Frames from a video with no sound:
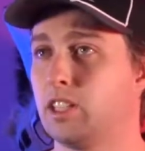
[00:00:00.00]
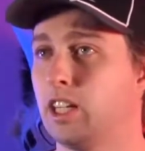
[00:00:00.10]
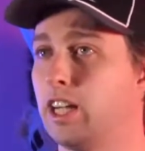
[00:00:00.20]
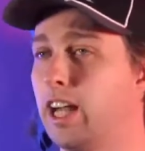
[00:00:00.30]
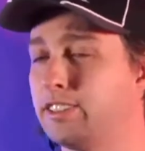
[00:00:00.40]

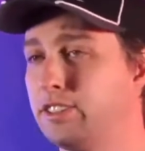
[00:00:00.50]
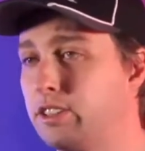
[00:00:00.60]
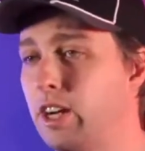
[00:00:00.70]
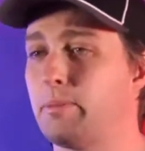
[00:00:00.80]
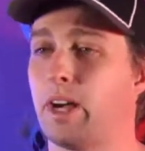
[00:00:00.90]
As to
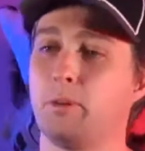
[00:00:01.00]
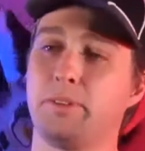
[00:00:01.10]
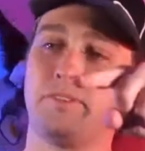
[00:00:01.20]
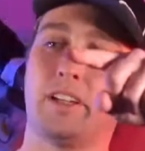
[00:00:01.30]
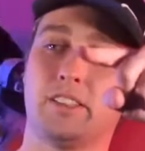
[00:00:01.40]
Grape, I hope
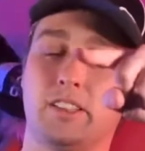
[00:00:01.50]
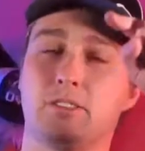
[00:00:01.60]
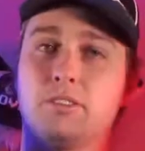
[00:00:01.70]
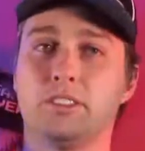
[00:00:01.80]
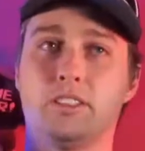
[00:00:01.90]
you found the
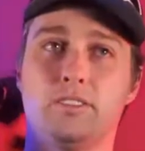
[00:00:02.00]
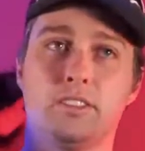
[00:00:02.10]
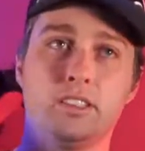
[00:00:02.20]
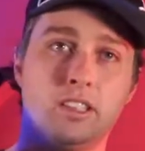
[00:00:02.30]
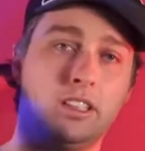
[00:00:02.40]
Discord
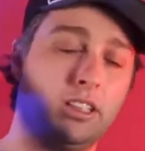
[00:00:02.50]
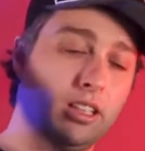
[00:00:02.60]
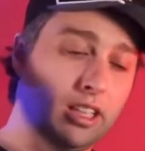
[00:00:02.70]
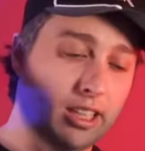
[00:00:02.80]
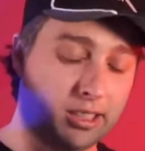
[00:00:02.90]
server.
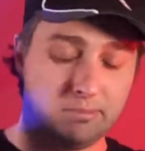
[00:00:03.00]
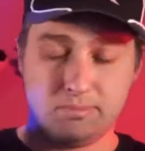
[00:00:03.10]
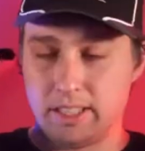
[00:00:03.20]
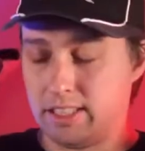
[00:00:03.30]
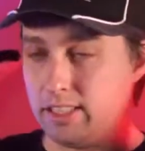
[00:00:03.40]

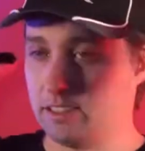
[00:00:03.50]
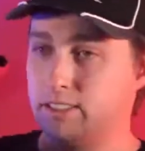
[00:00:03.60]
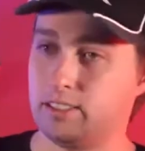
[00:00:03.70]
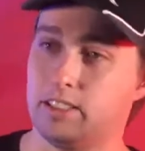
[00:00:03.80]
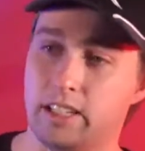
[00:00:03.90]
It
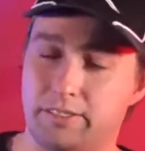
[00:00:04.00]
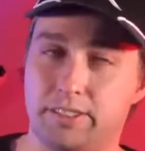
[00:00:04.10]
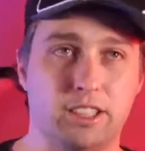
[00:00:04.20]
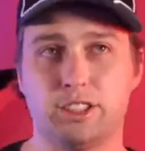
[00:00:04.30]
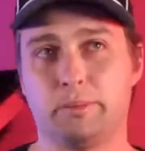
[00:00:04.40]
is,
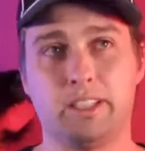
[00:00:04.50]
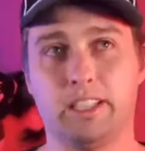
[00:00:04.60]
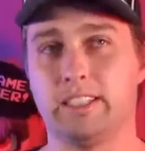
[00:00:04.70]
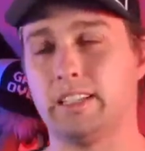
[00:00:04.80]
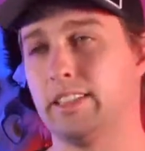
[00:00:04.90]
everything should be
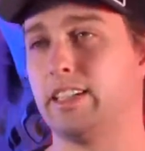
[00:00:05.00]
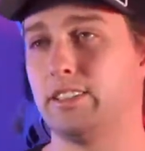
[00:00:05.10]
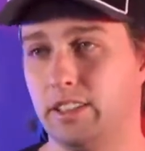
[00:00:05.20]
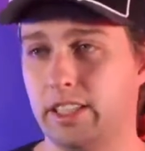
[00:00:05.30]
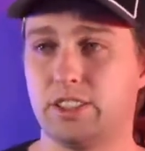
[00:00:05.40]
linked down there.
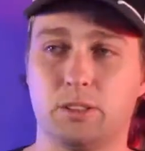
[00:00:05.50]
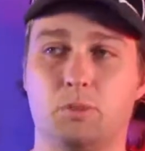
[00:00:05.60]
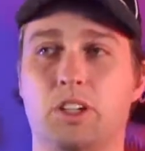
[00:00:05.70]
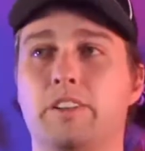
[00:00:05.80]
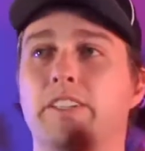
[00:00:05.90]
The link should
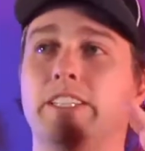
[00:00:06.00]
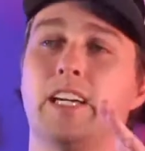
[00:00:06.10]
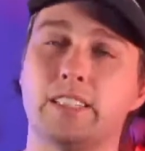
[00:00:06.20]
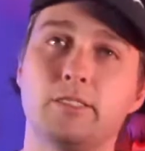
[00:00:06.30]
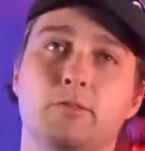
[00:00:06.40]
work. If it
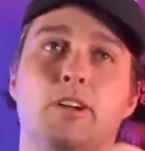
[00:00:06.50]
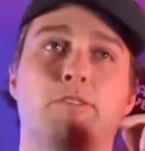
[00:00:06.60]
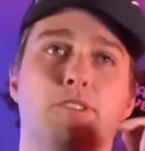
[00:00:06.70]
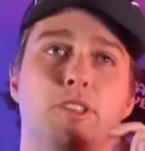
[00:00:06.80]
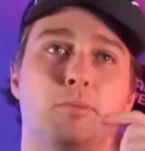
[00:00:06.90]
doesn't
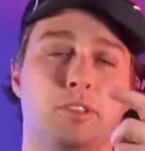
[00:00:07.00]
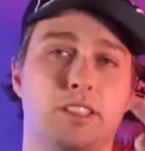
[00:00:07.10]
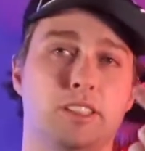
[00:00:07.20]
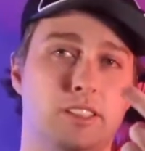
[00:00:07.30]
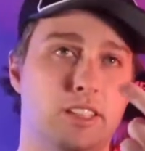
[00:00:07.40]
work for some
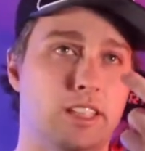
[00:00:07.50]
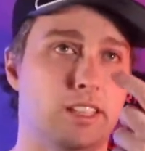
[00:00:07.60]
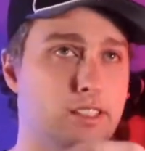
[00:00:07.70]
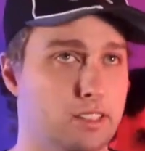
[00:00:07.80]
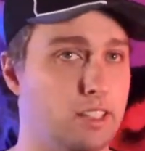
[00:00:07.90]
reason and it doesn't